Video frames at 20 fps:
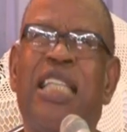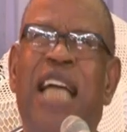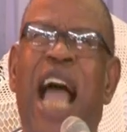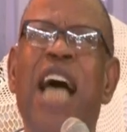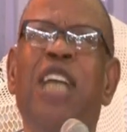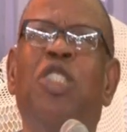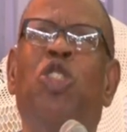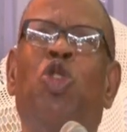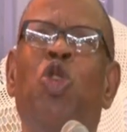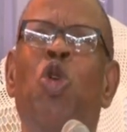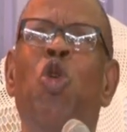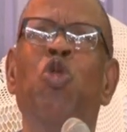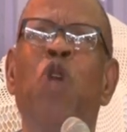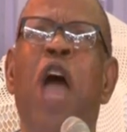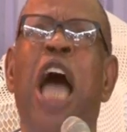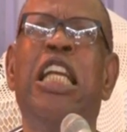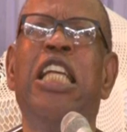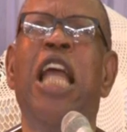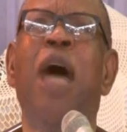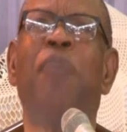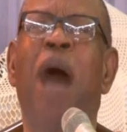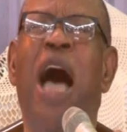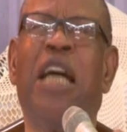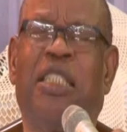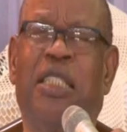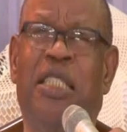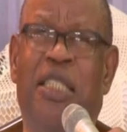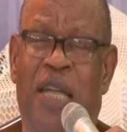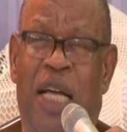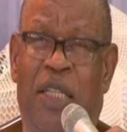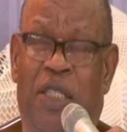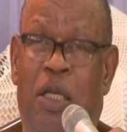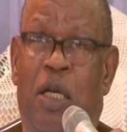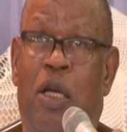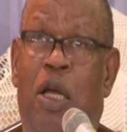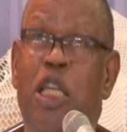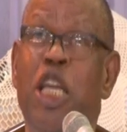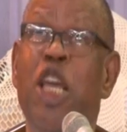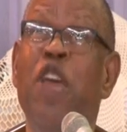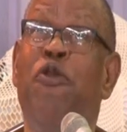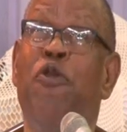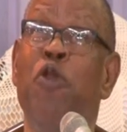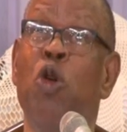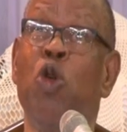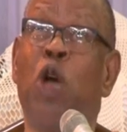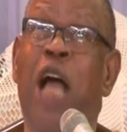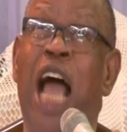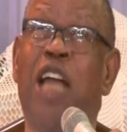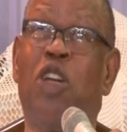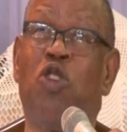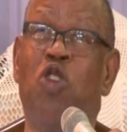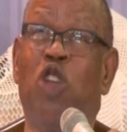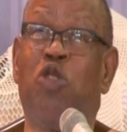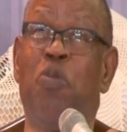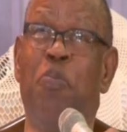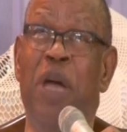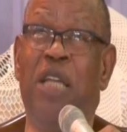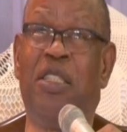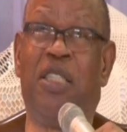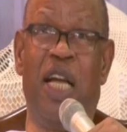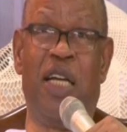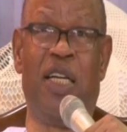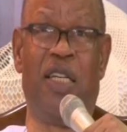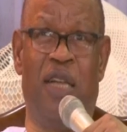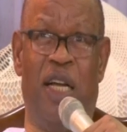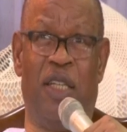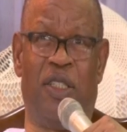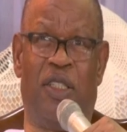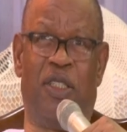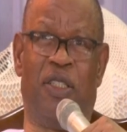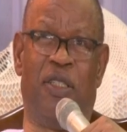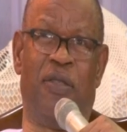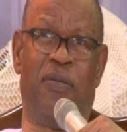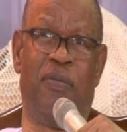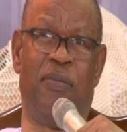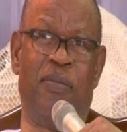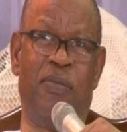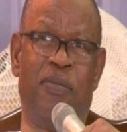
Cancel your name as grace if you cannot maintain grace.